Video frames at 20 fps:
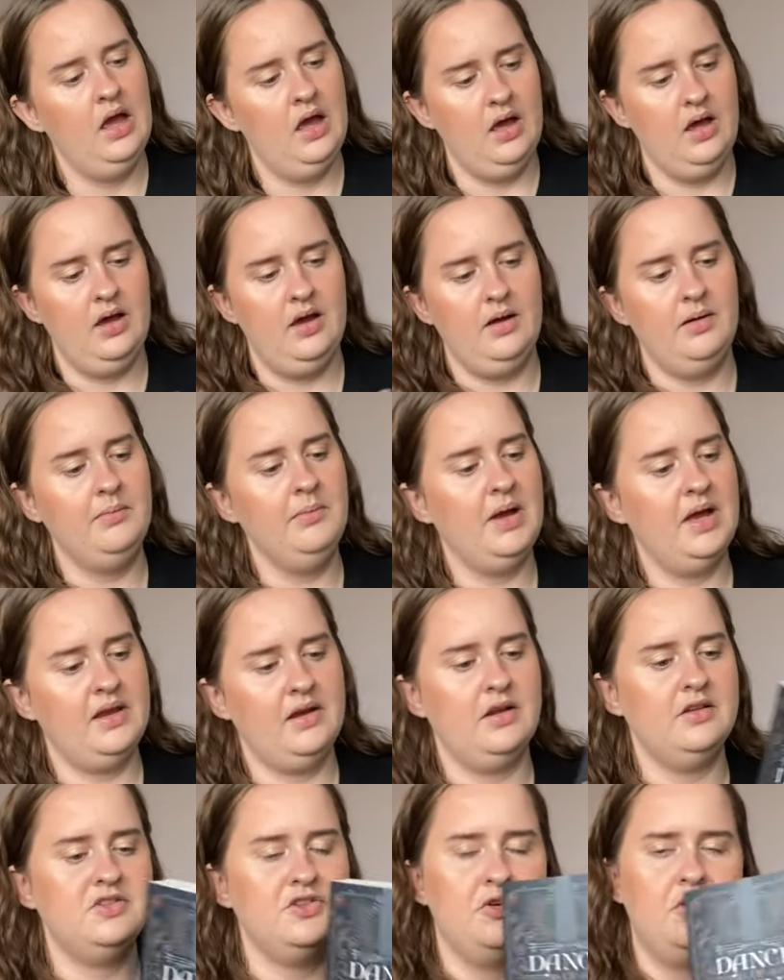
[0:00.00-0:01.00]
Um, and
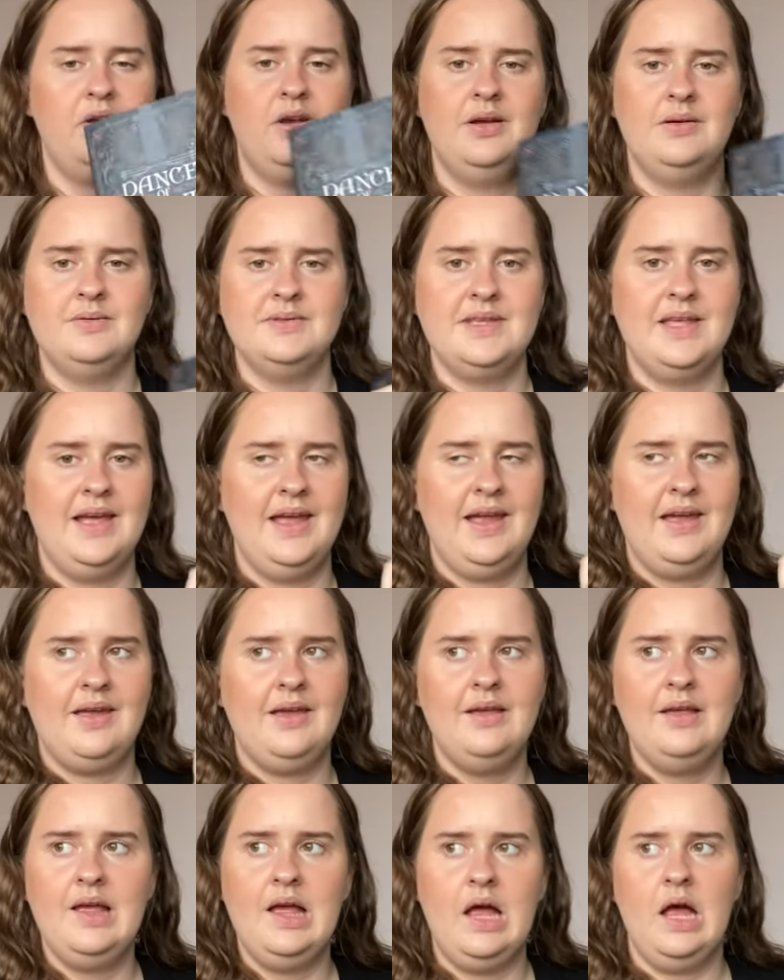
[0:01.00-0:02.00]
I saw it and I was like,
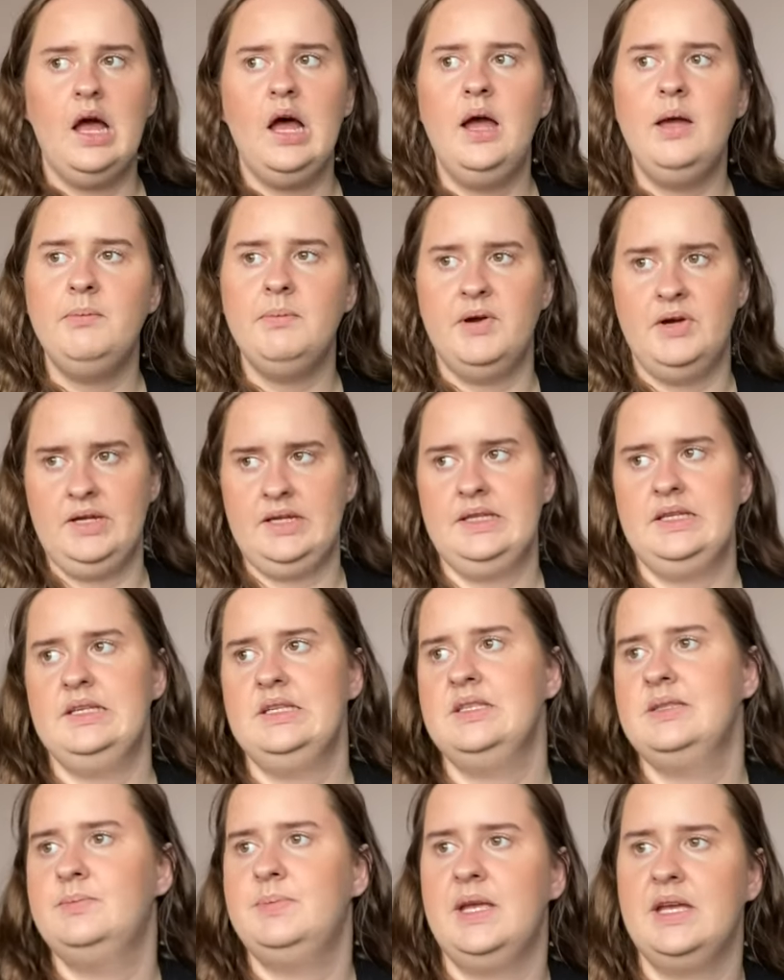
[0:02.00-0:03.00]
I'm buying
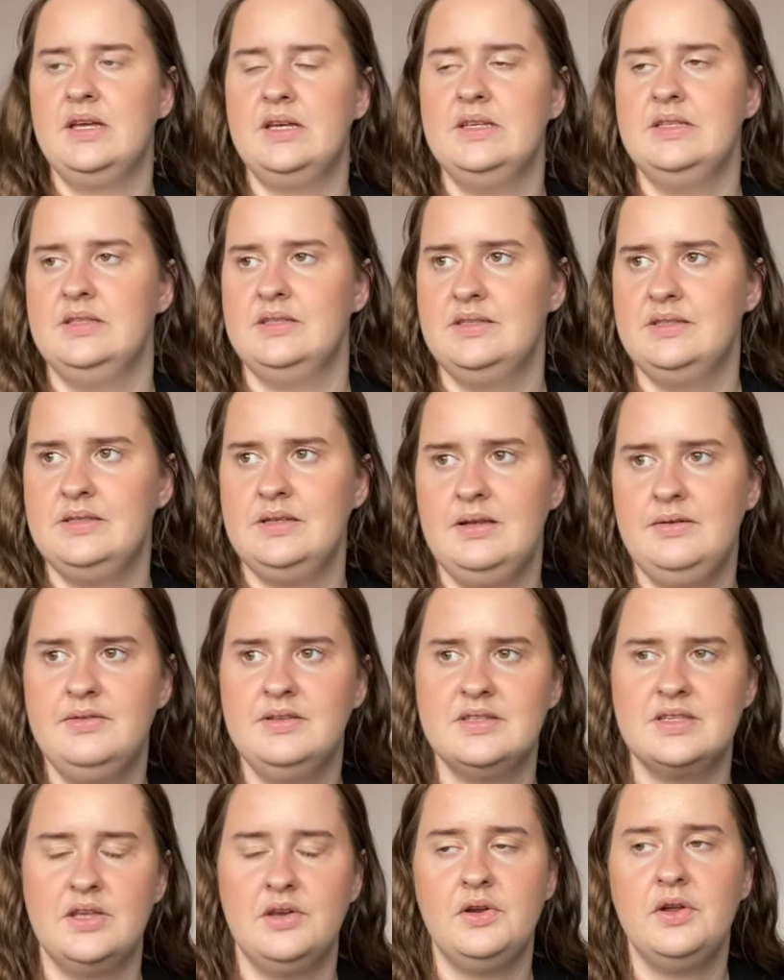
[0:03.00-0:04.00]
this because if
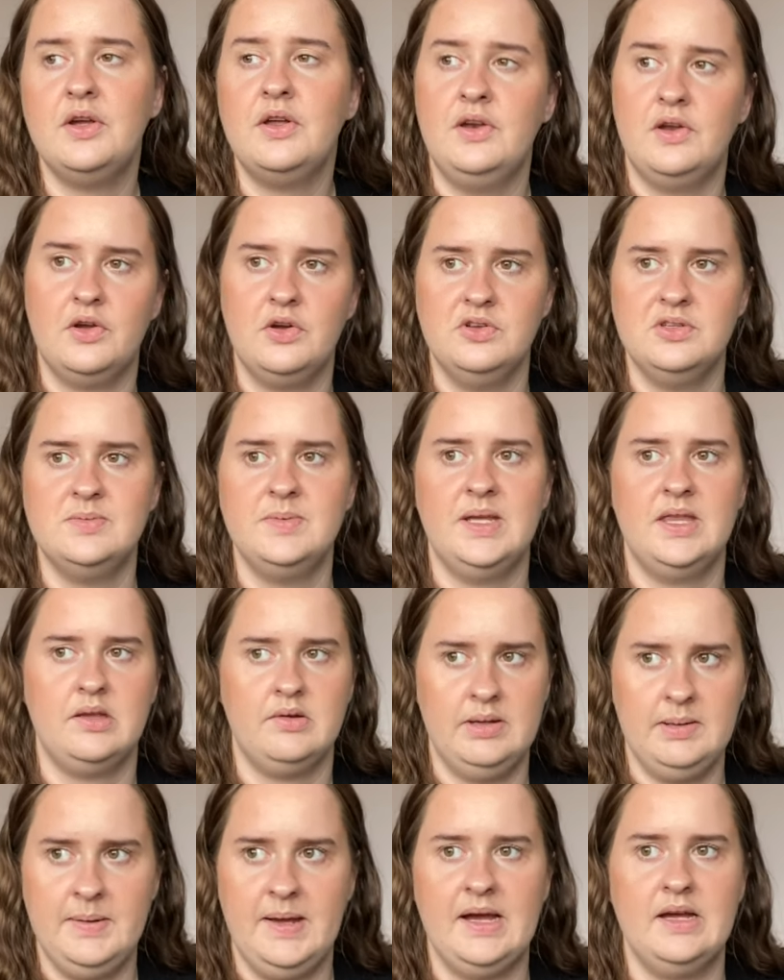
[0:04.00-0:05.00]
it's only going to cost me
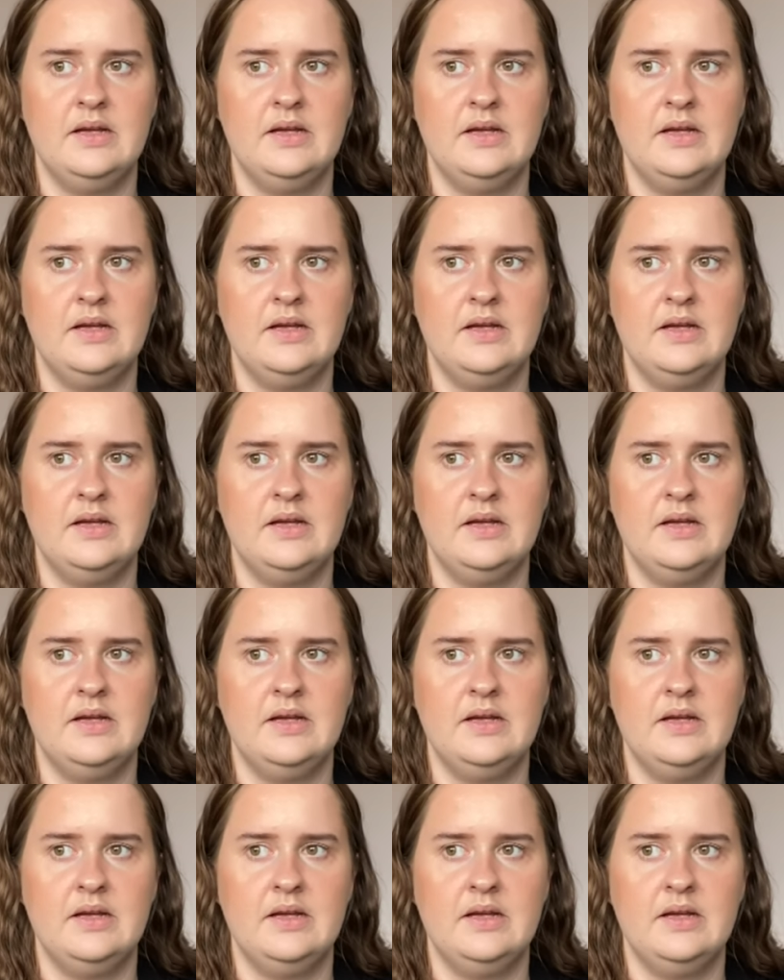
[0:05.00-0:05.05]
£3,